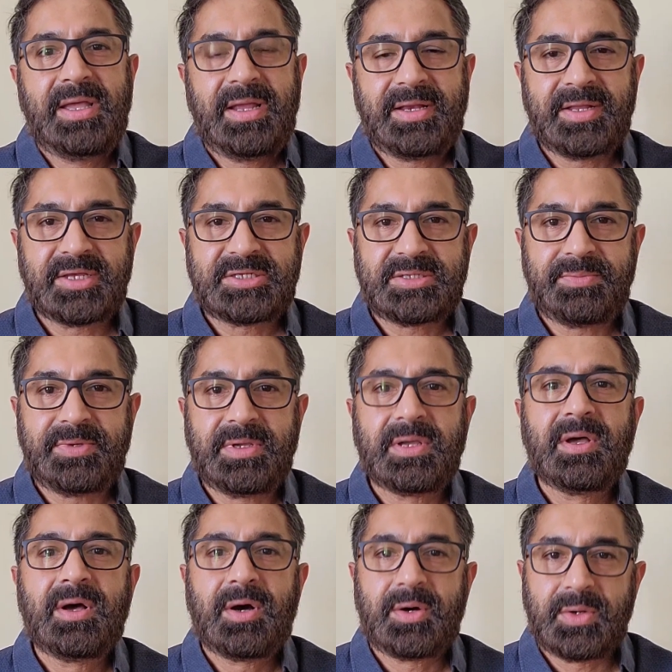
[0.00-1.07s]
It has to be
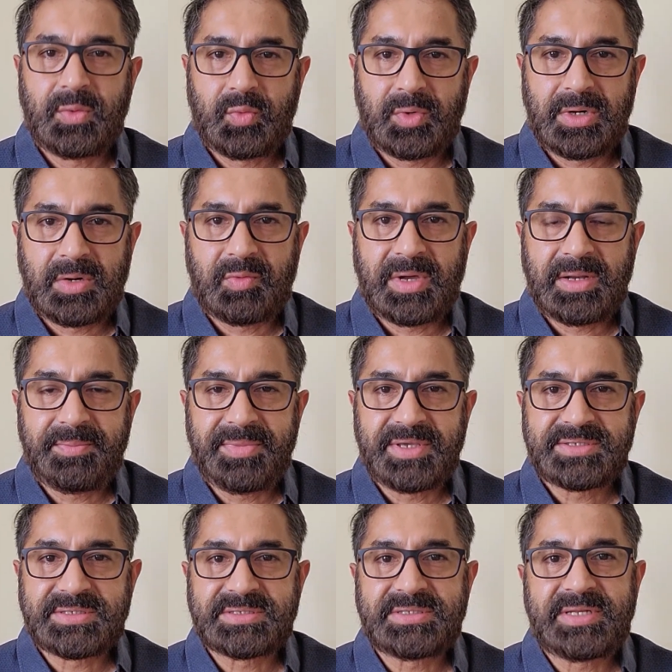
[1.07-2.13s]
on a worldwide
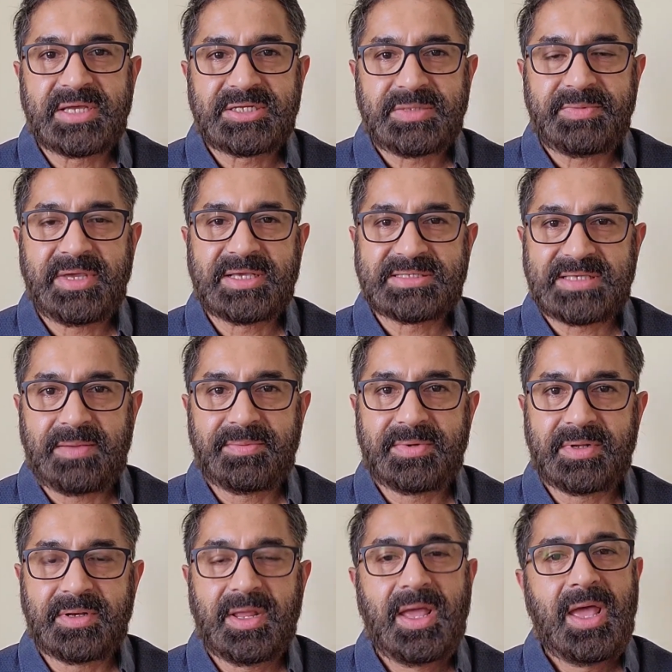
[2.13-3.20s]
basis. It has to be
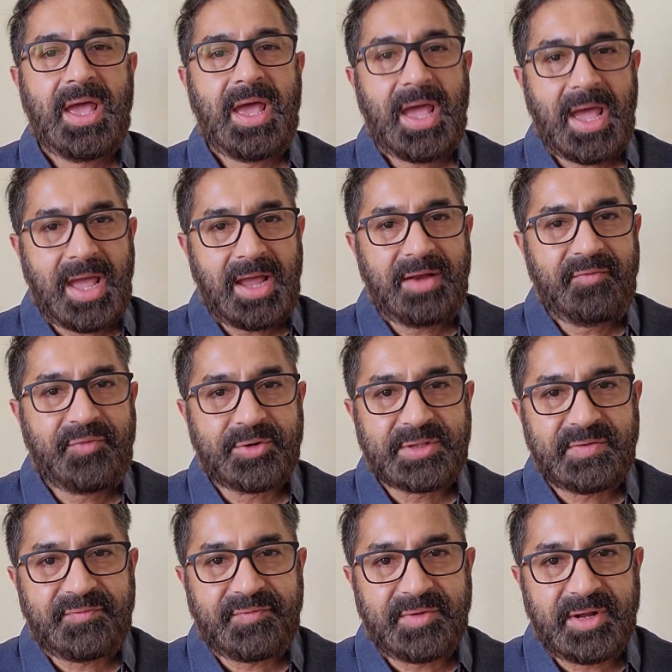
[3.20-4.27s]
accepted. And for the
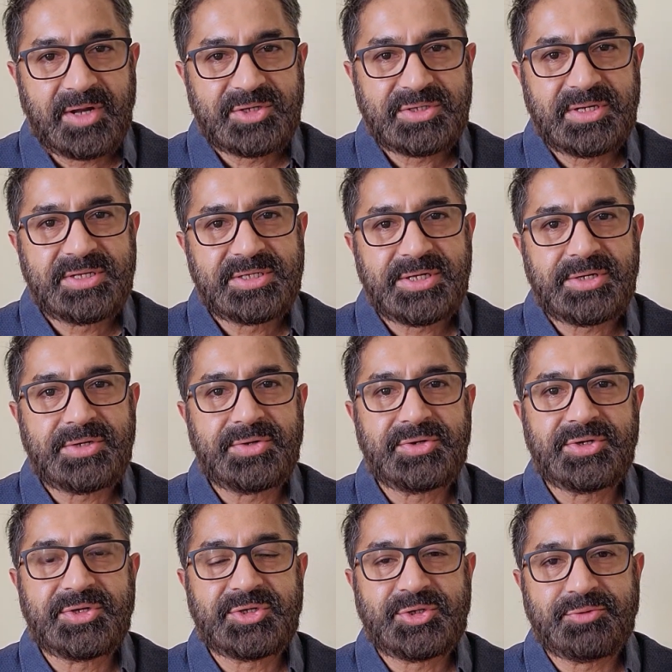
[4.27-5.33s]
financial
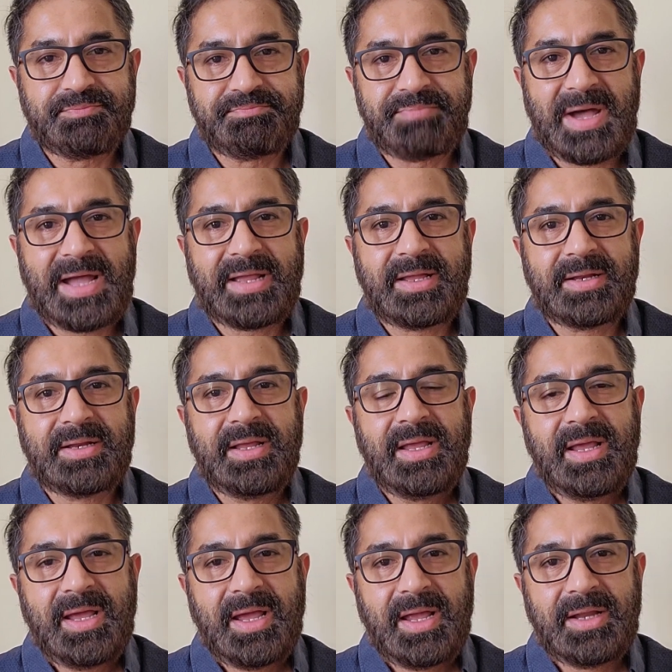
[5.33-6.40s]
institutions to back it
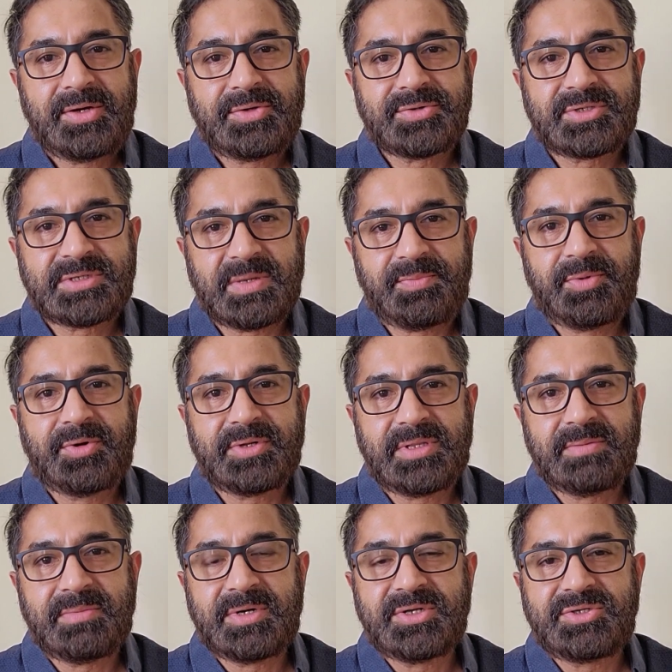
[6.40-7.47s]
and to support the
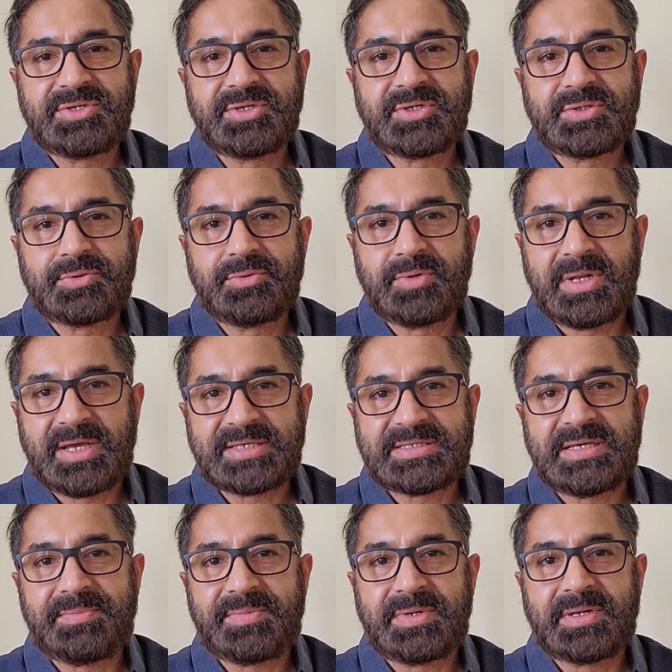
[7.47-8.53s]
merchants who will
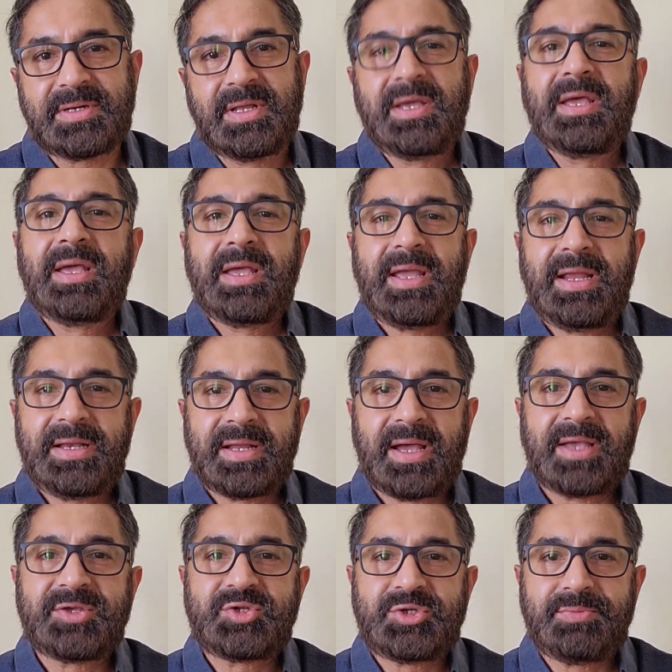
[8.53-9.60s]
accept it, it
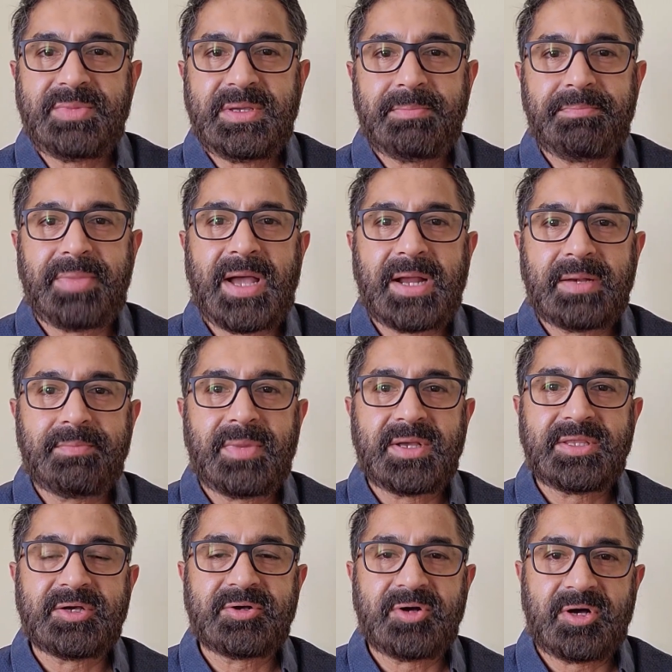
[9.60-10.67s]
has to be backed by
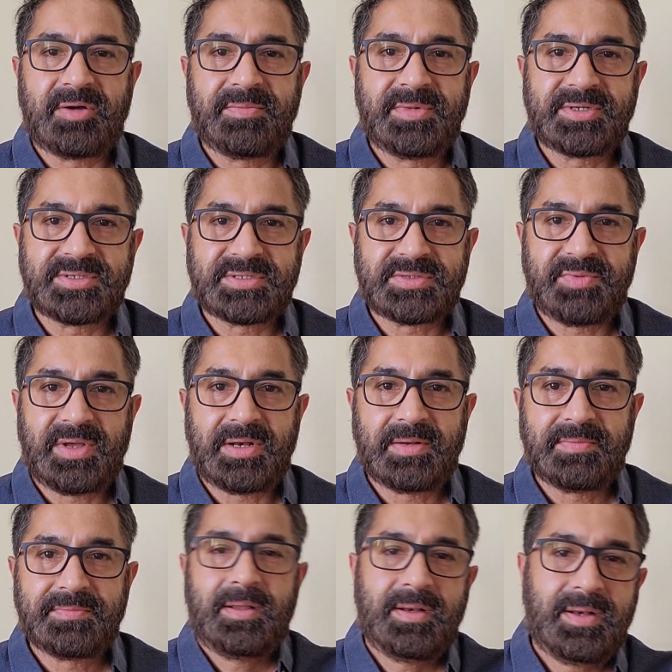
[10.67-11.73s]
the governments as well.
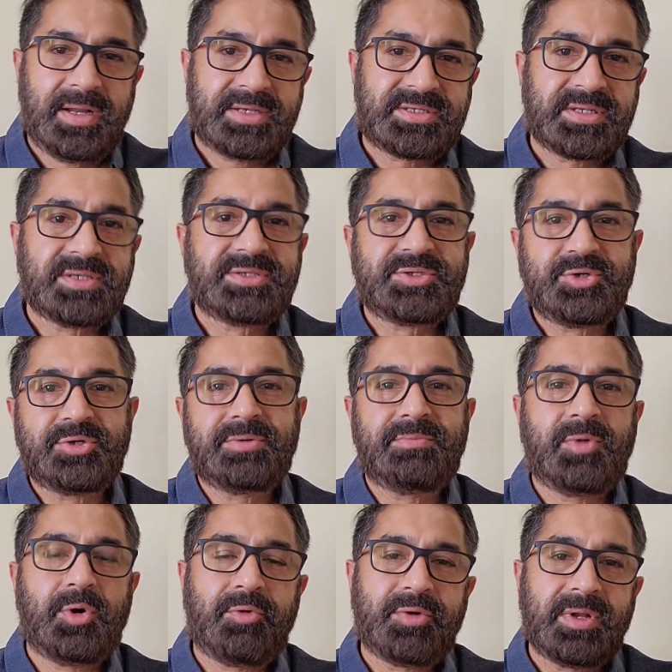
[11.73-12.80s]
Let's
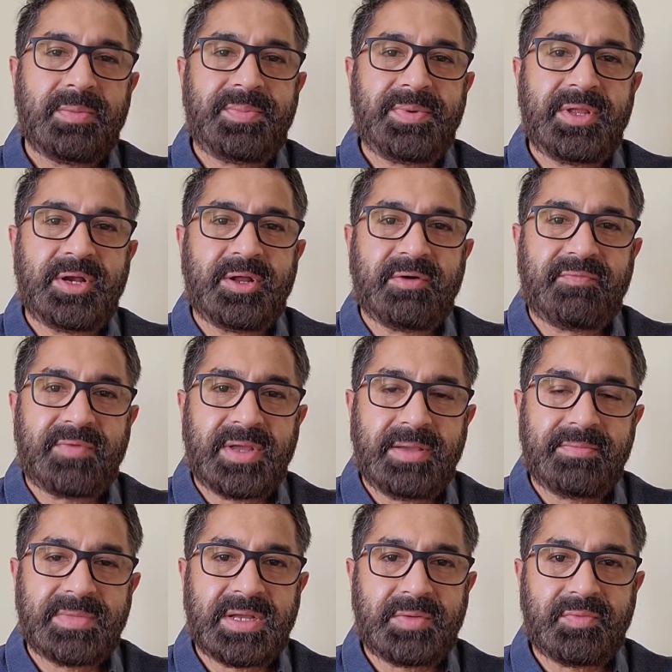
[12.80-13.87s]
assume over a period of time
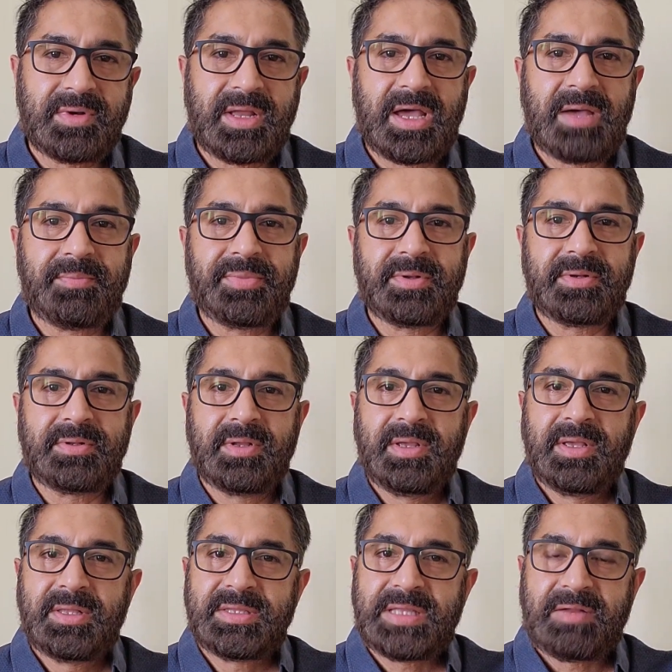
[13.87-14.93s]
that will happen.
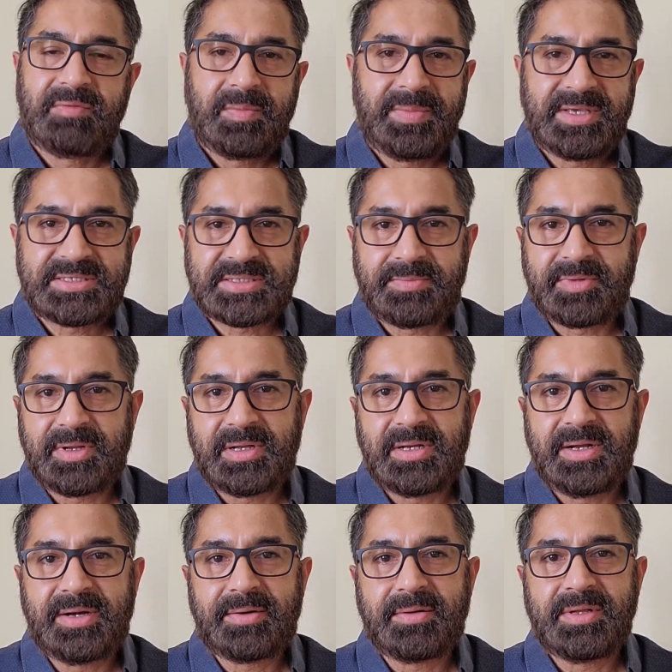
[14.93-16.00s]
There will be some
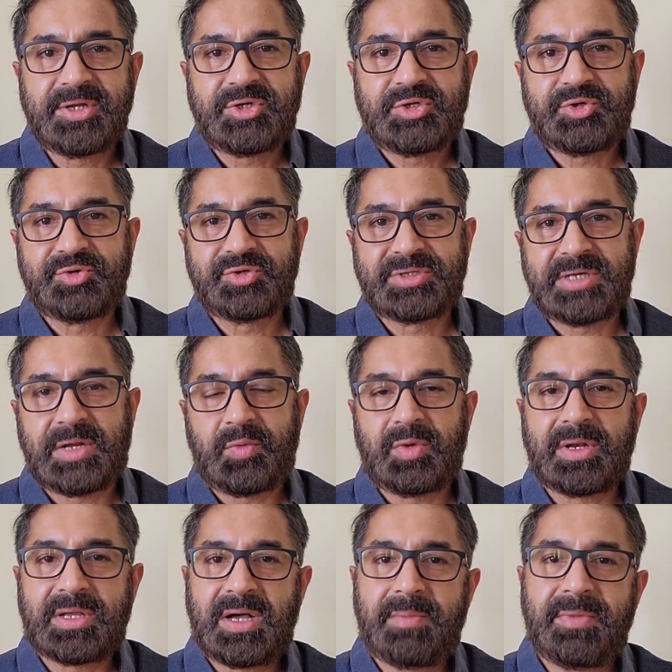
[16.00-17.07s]
regulatory issues that will
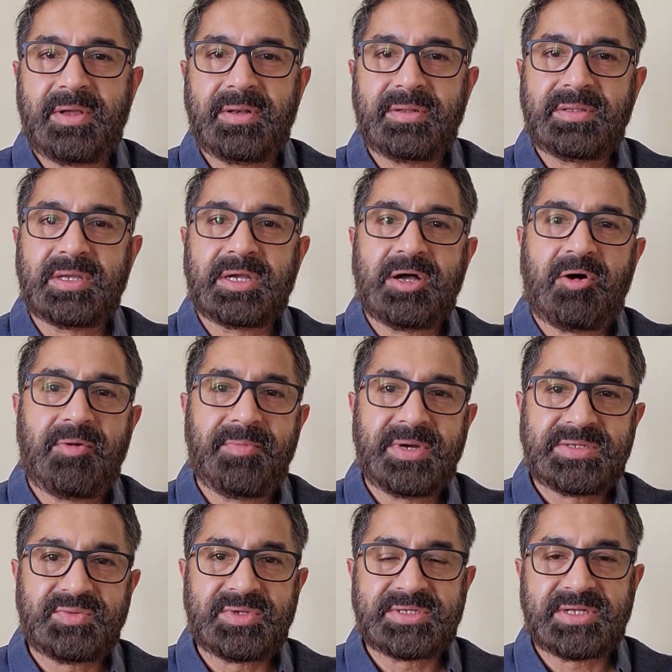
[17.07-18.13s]
come in. The
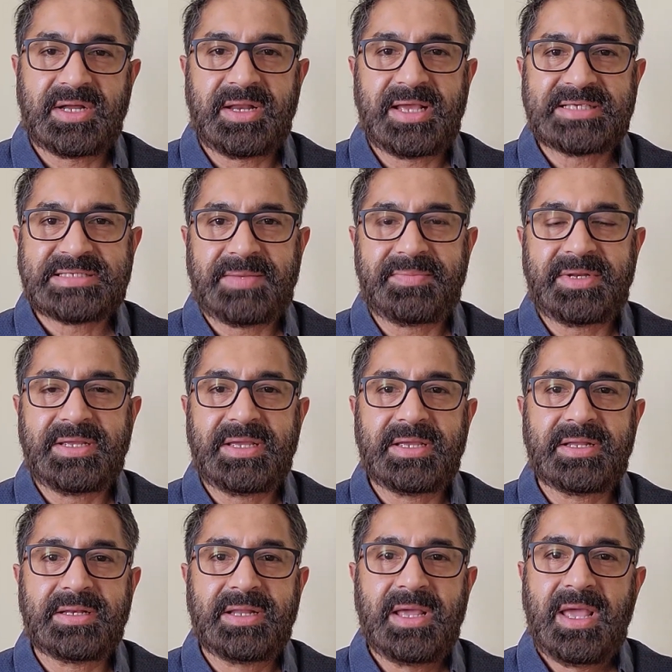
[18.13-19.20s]
governments will start accepting
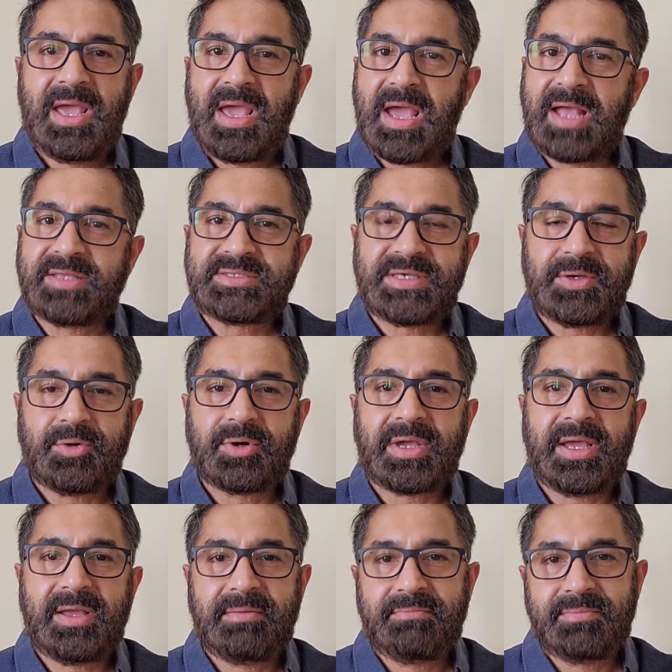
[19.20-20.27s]
it and say,
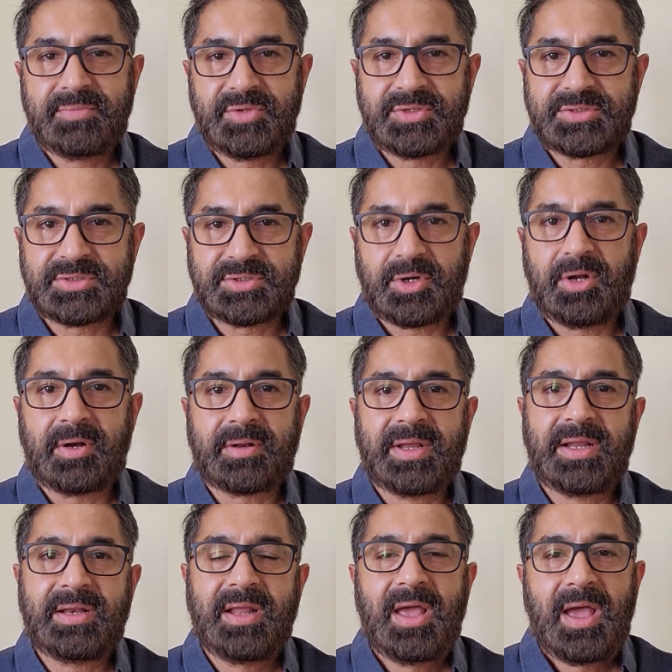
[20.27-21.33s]
okay, this is all
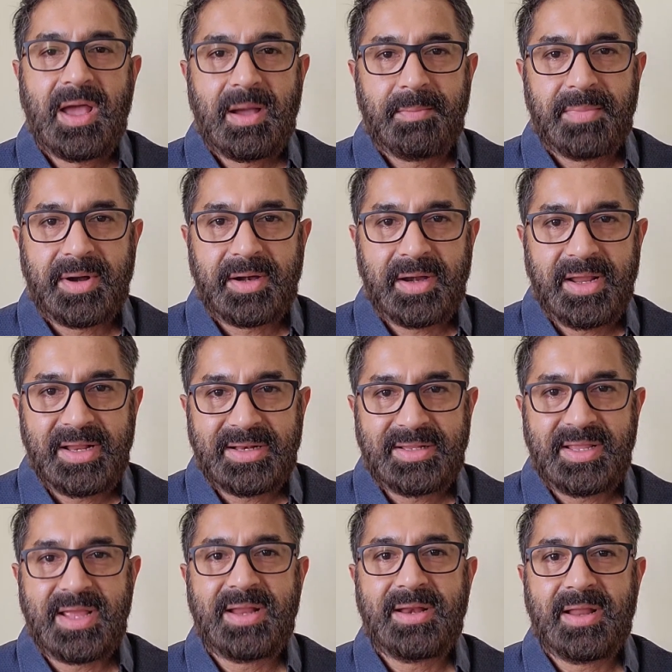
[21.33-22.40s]
right. But it
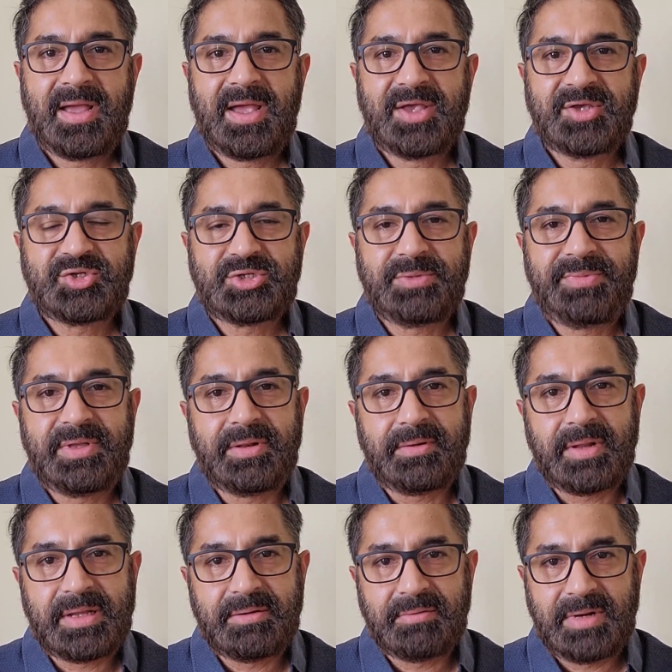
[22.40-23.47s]
then has to be
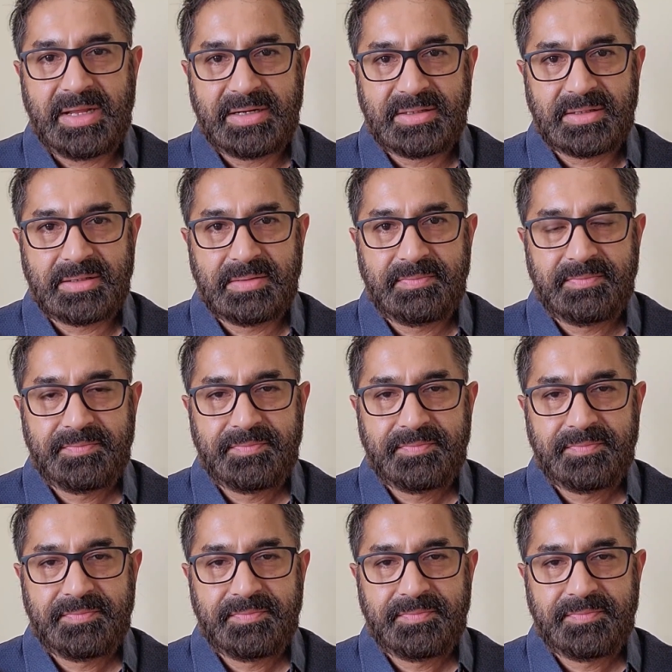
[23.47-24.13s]
regulated.